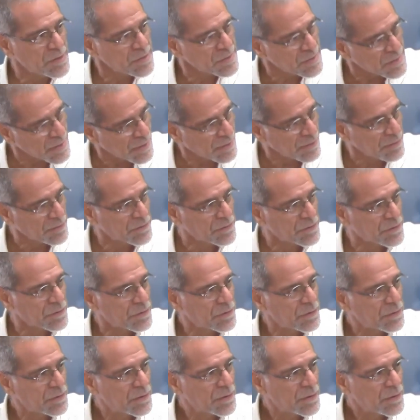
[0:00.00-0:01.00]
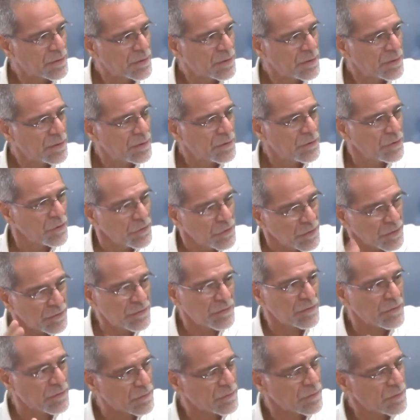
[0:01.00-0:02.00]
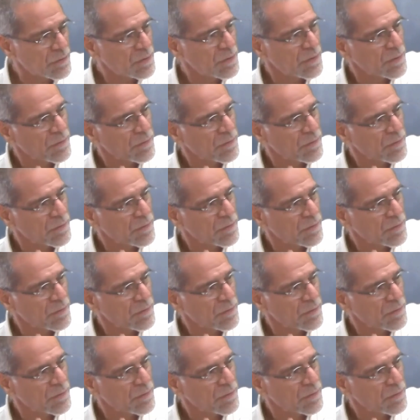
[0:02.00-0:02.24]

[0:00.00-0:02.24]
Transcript: sent to this